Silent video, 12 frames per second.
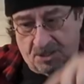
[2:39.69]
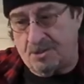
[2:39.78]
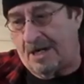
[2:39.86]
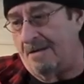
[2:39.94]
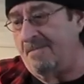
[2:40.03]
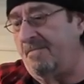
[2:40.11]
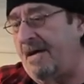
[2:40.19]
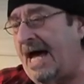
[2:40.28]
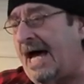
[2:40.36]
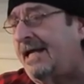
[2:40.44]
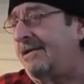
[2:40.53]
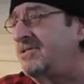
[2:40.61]
going to drive me
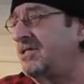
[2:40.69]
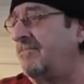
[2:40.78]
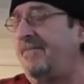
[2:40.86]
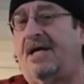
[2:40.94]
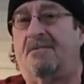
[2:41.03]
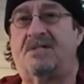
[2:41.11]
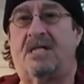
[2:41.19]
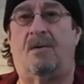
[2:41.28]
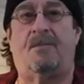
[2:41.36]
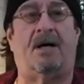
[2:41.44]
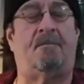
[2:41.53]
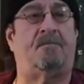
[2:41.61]
back. He was going to pick
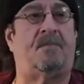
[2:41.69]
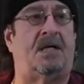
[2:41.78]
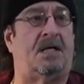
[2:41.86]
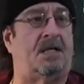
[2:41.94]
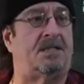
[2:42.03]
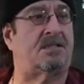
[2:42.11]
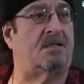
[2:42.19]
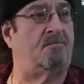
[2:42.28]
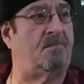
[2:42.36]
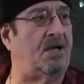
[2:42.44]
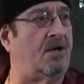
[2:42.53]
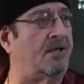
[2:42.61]
himself up uh,
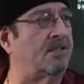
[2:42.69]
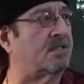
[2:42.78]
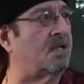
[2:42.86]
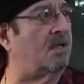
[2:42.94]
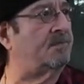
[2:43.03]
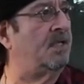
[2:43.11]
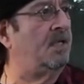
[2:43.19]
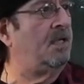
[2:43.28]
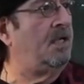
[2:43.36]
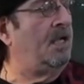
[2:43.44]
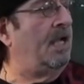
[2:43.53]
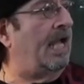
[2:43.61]
some beer and stuff.
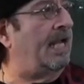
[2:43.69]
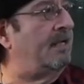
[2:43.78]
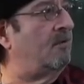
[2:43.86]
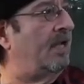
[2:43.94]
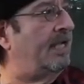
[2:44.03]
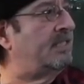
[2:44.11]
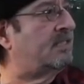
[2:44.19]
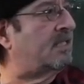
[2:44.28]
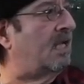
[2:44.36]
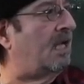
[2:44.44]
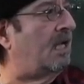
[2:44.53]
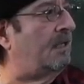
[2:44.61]
Anyways,
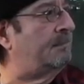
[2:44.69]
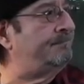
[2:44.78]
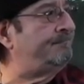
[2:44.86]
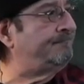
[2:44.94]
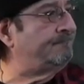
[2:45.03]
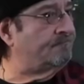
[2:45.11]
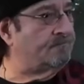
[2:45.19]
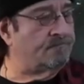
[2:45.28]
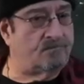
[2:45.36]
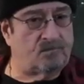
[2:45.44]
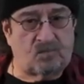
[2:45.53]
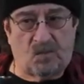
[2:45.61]
um,
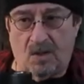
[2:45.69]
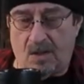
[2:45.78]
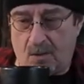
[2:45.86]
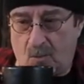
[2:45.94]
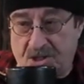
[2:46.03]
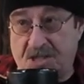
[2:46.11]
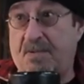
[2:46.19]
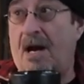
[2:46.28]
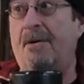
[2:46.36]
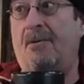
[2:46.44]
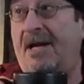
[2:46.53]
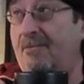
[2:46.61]
which is
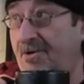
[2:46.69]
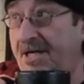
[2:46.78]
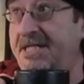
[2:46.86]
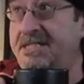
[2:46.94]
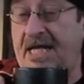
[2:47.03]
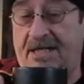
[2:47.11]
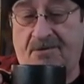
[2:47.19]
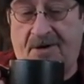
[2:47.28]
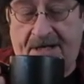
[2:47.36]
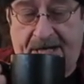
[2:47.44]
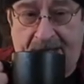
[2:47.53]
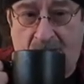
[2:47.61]
probably right where he's headed
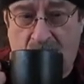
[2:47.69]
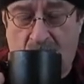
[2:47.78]
right now.